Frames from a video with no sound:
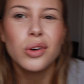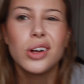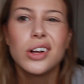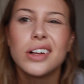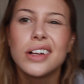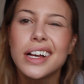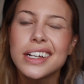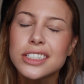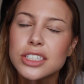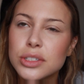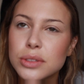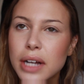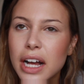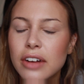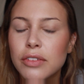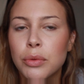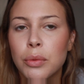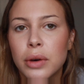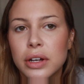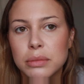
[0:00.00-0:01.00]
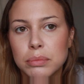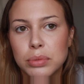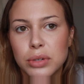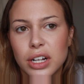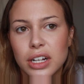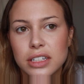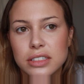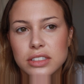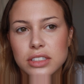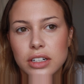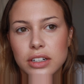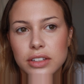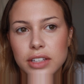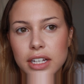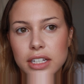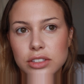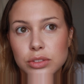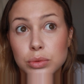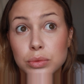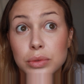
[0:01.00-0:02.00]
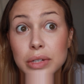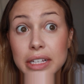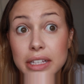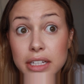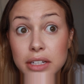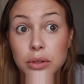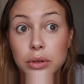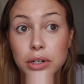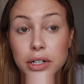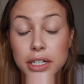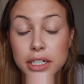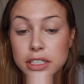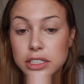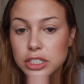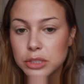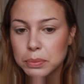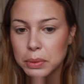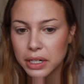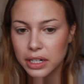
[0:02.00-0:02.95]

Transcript: Well, I do have one bronzer that's really orange,